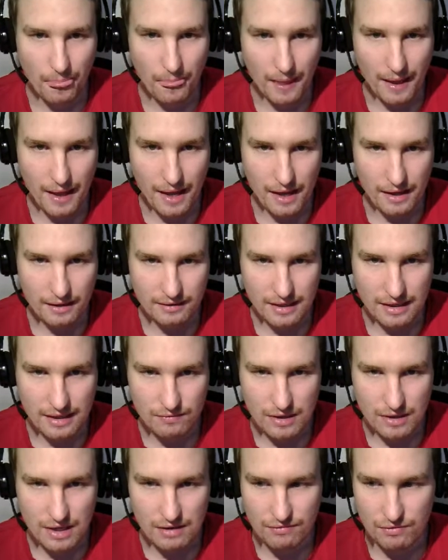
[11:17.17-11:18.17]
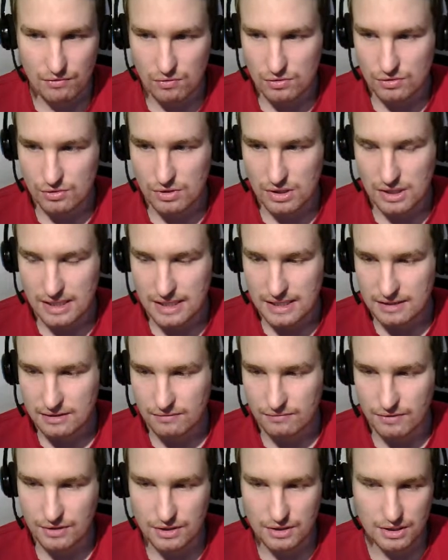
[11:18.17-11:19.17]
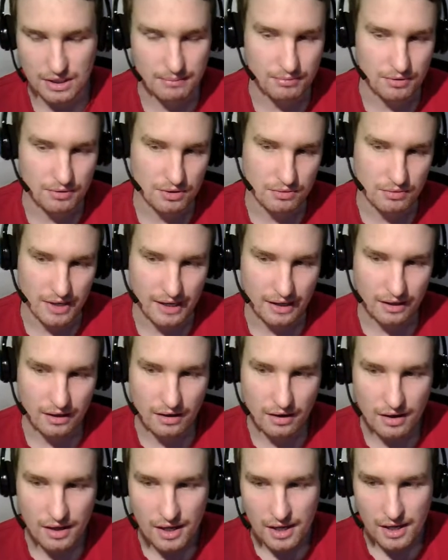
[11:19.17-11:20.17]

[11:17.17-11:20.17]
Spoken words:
And then we have also a list which keeps track